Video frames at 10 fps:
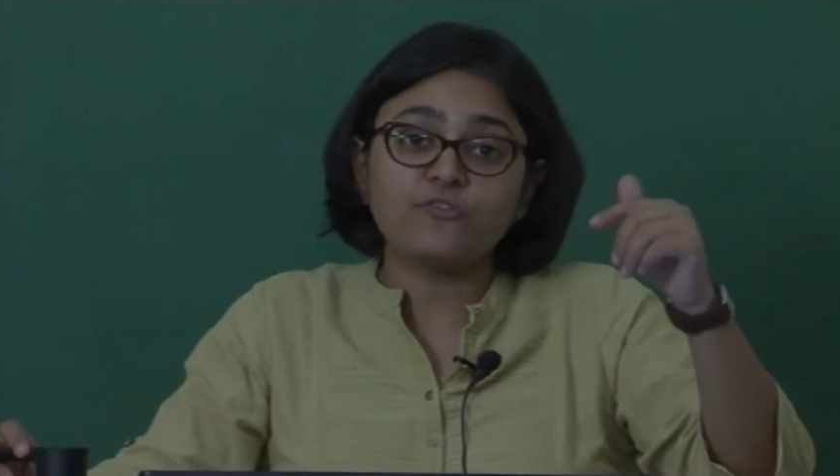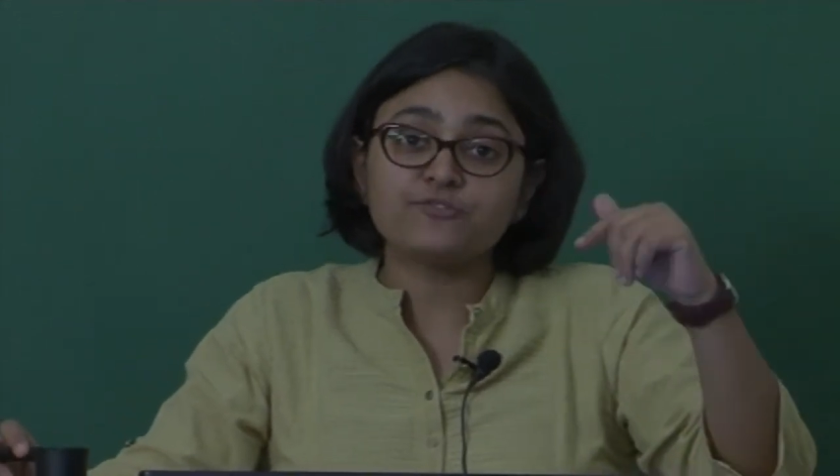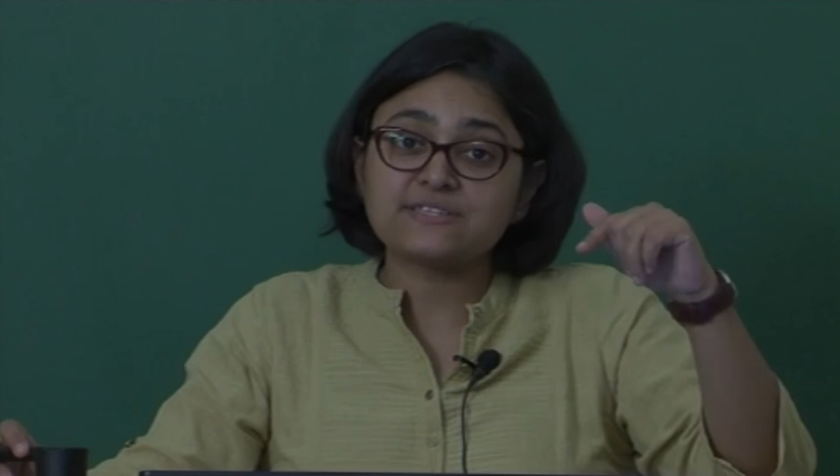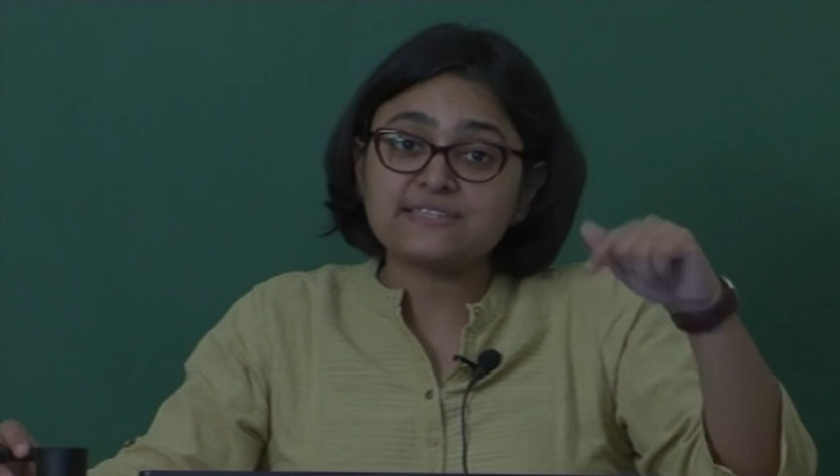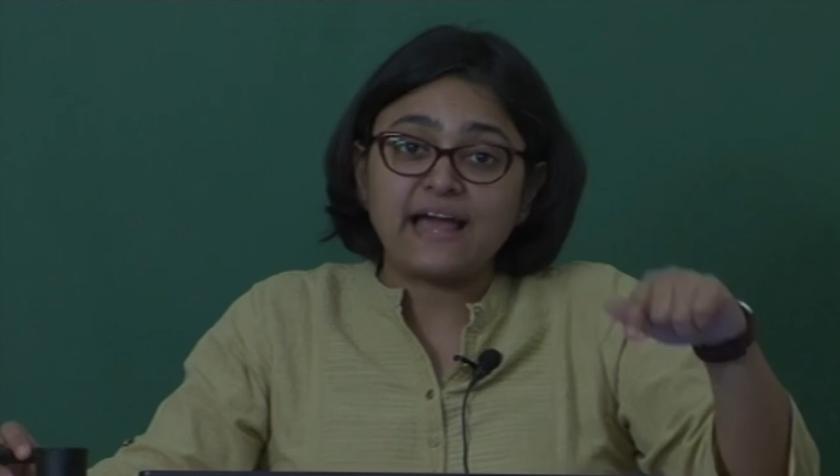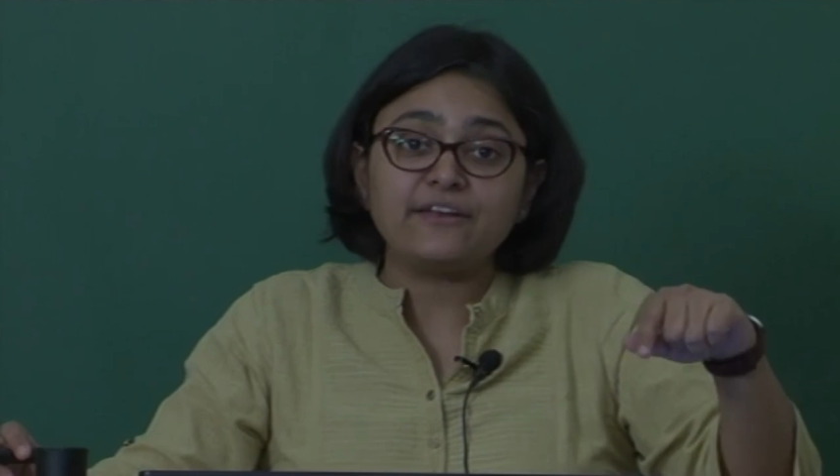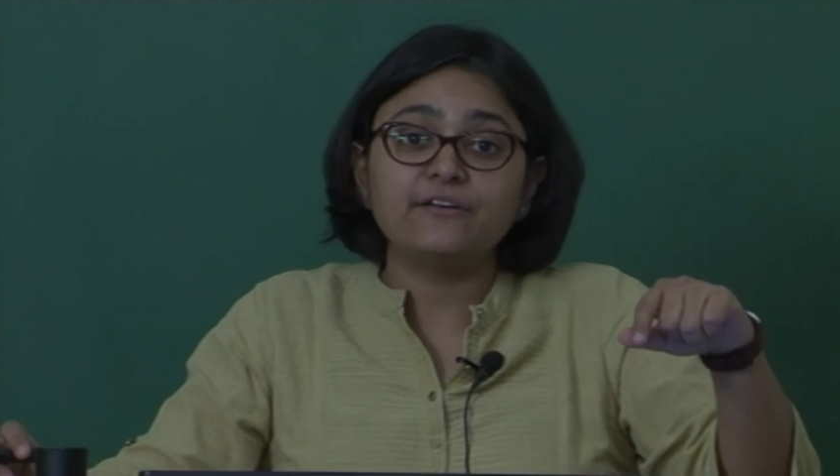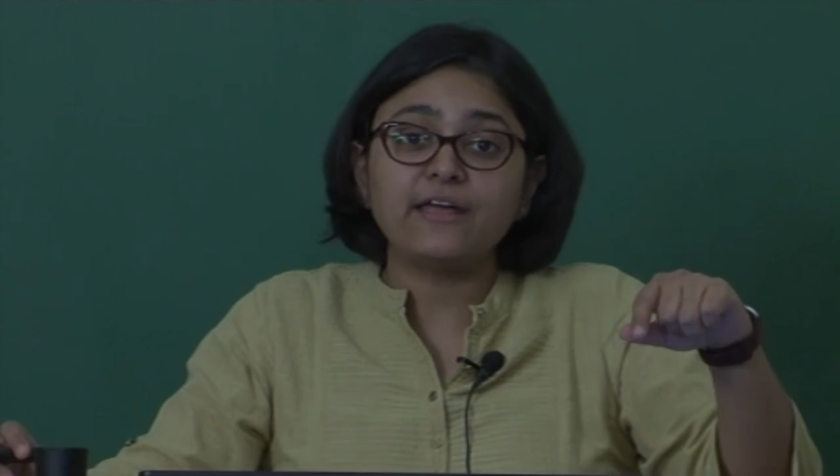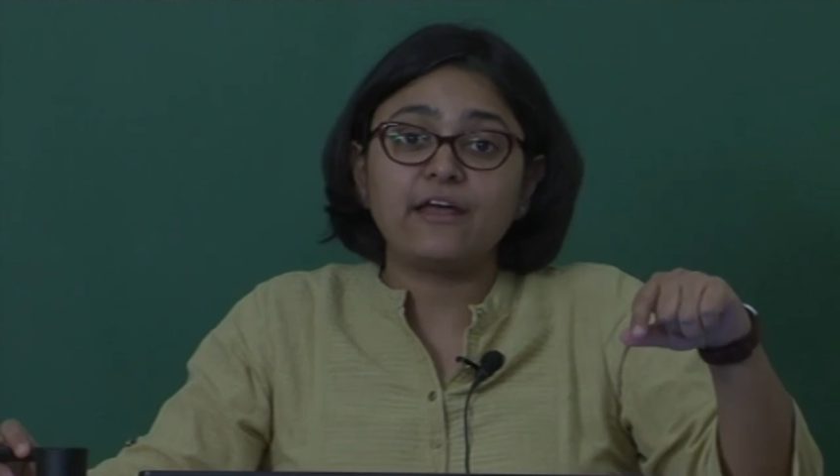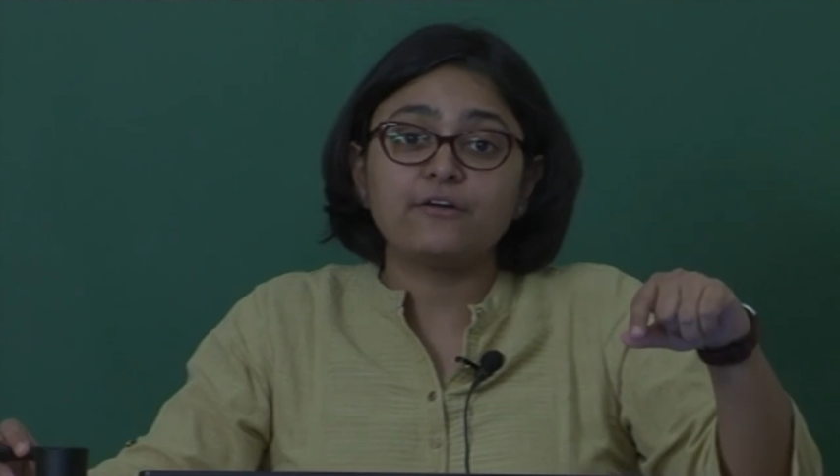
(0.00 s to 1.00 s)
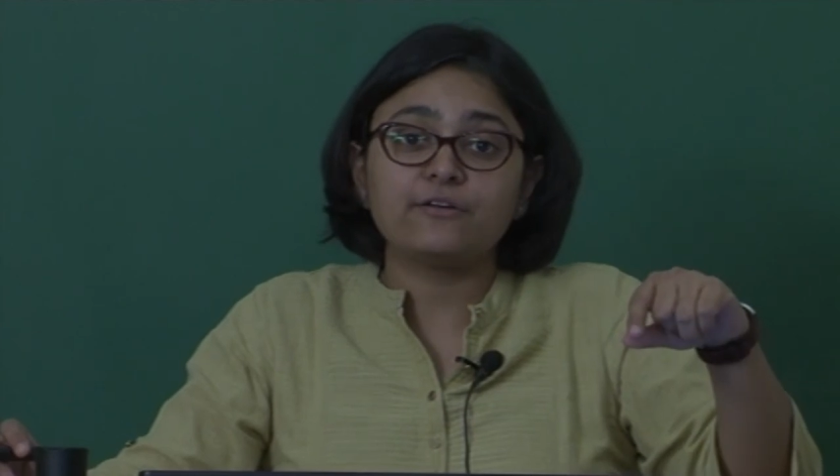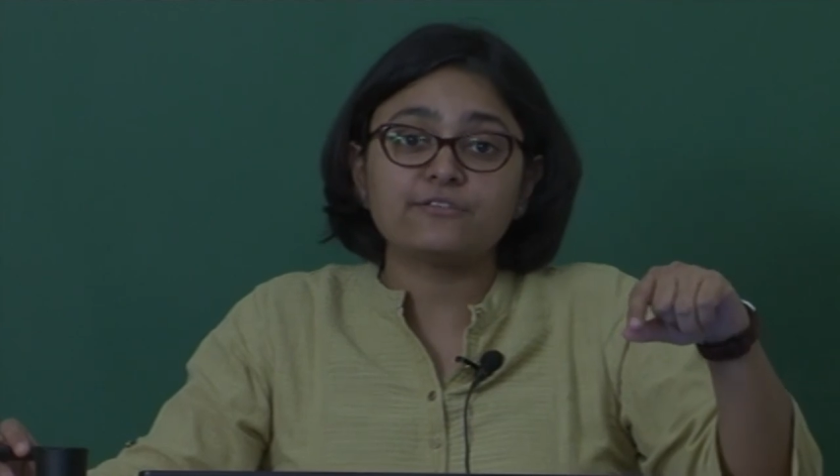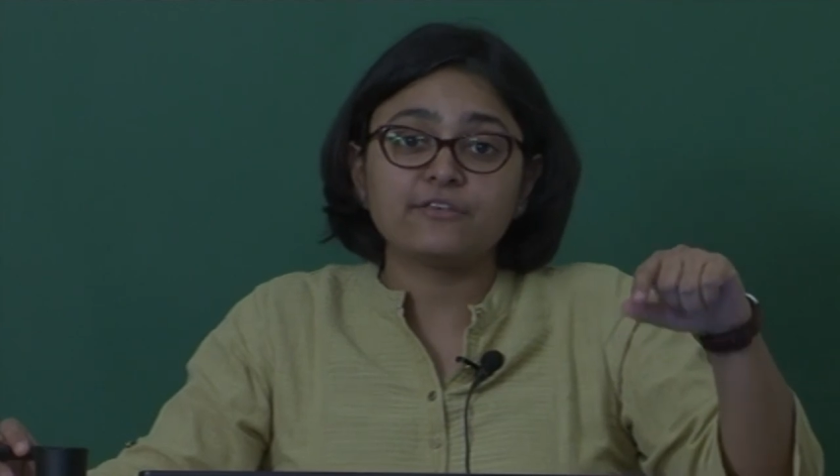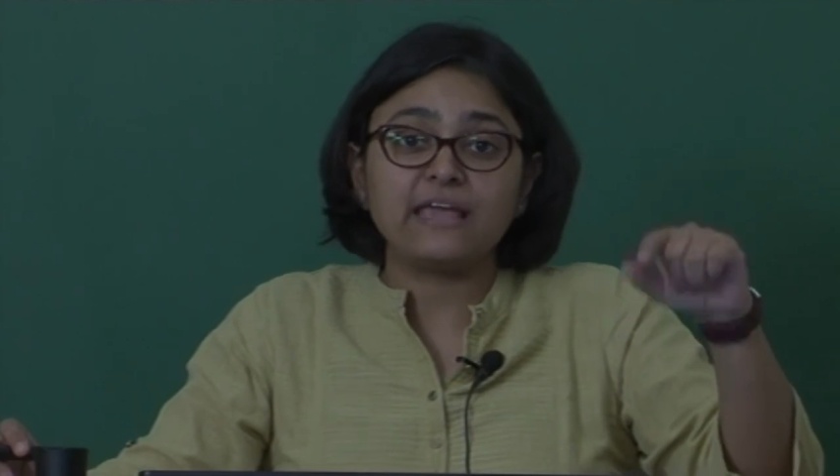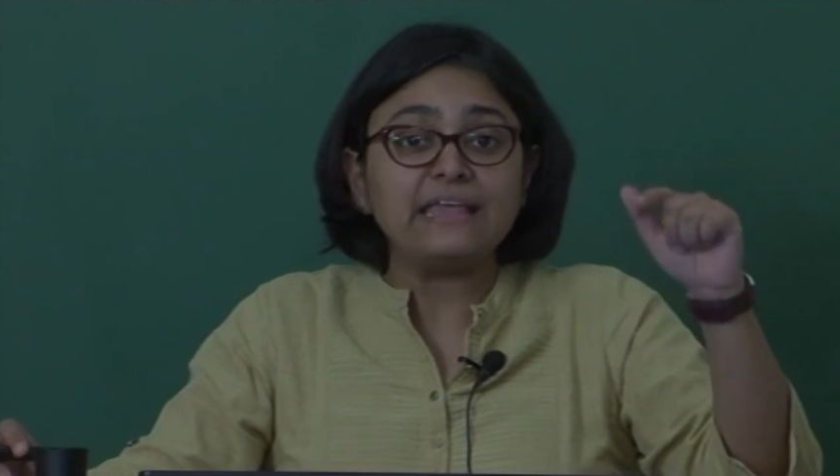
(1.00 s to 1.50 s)
of the standard
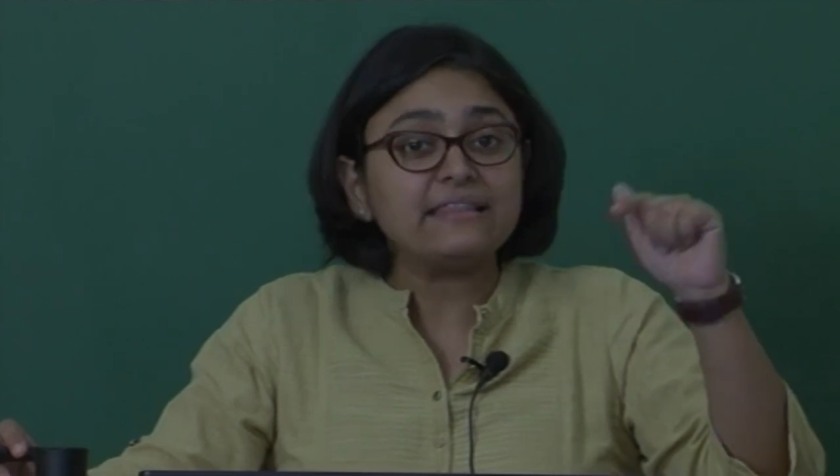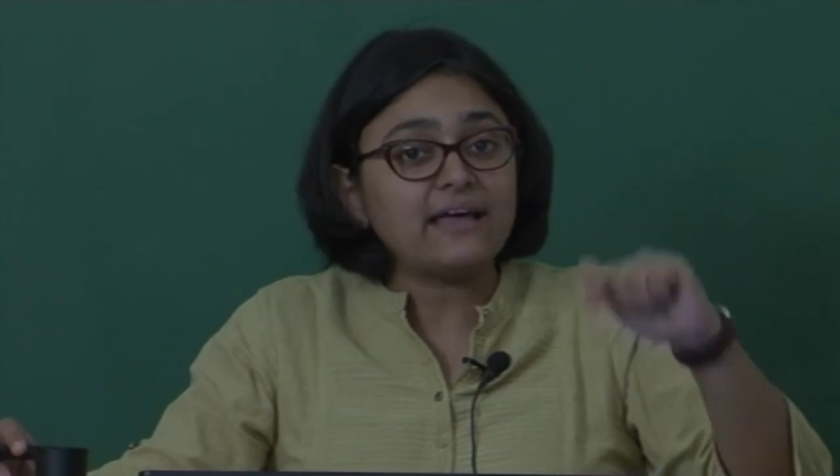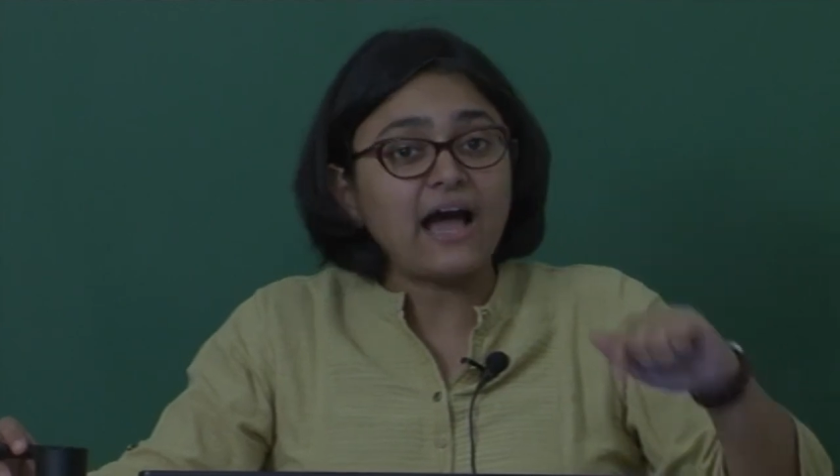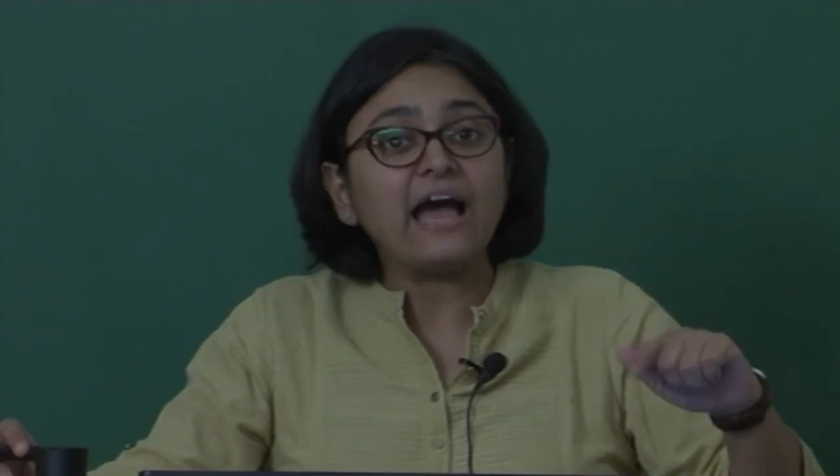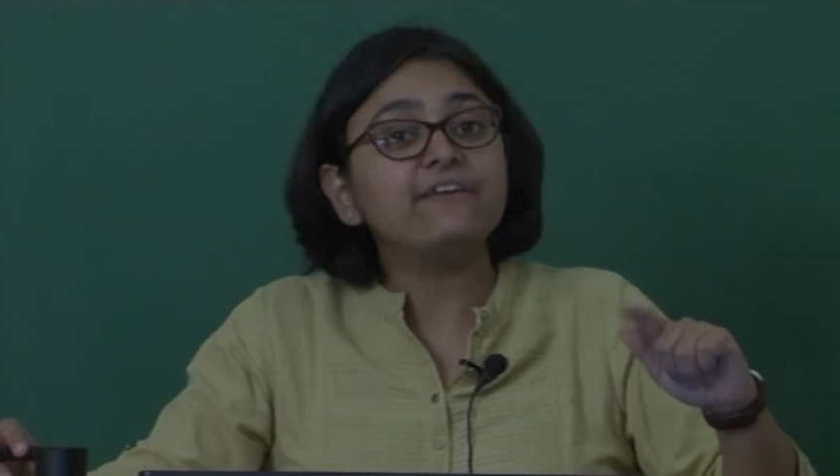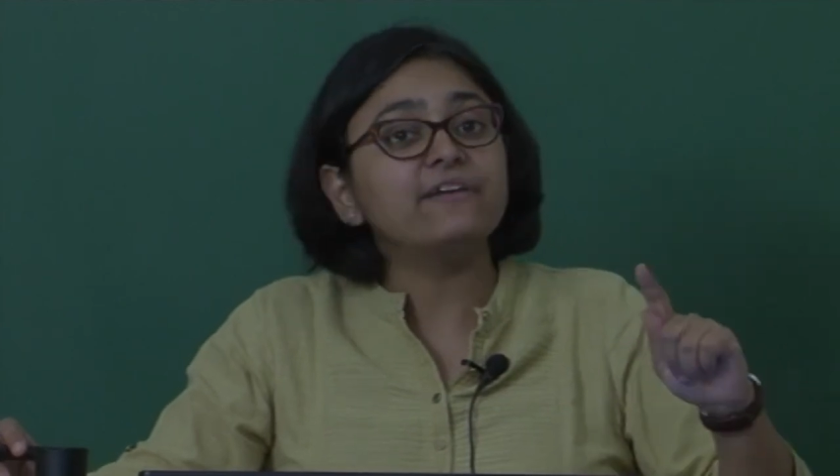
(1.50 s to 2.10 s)
errors in the